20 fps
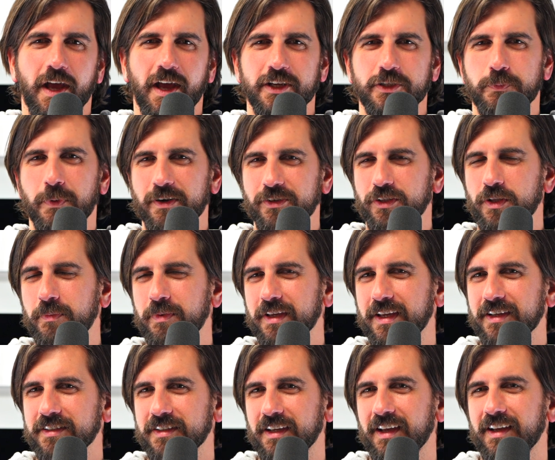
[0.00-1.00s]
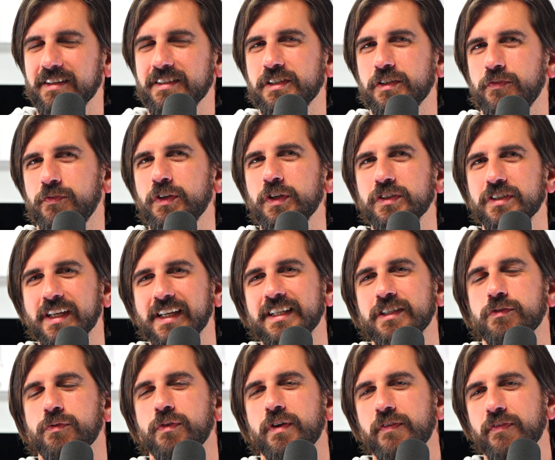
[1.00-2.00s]
especially because it just feels like
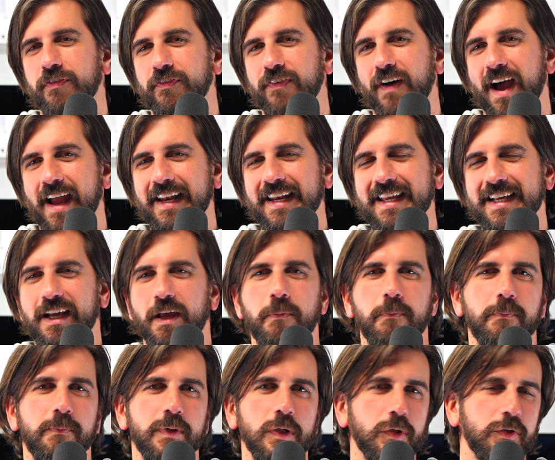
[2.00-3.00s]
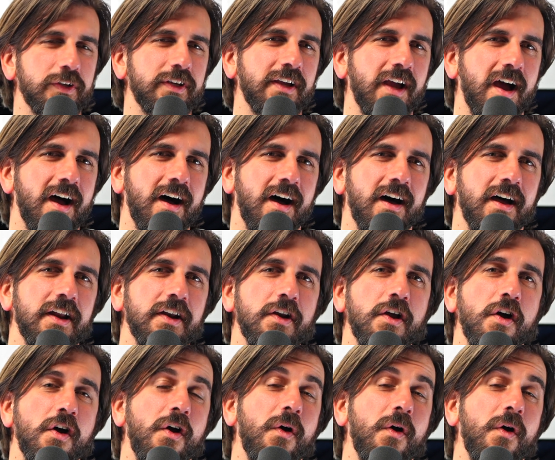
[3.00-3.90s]
it's refining and building on